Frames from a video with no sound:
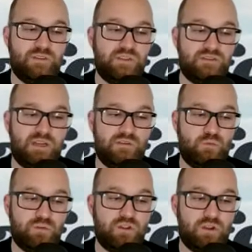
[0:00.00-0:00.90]
That's not even
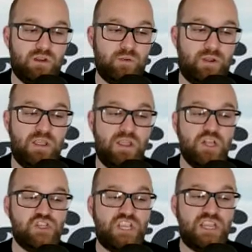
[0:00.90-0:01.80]
worth talking about.
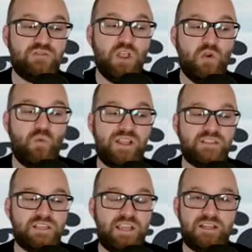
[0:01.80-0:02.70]
Chiefs
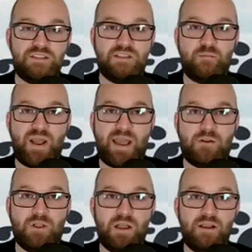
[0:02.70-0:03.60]
Redskins, the
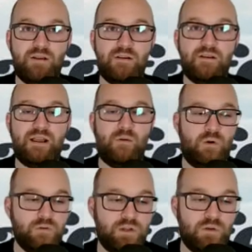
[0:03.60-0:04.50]
battle. I
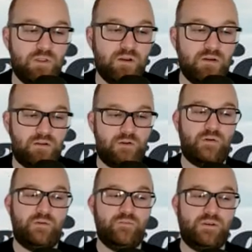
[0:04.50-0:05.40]
won't go there. You know
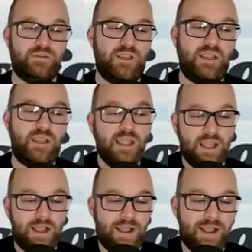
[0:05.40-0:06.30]
what I'm going to say.
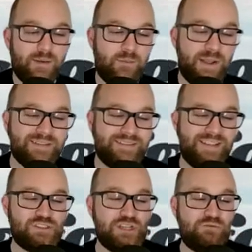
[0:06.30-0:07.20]

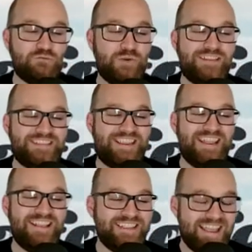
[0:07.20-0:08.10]
But Chiefs
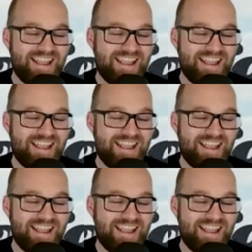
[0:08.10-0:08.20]
Redskins.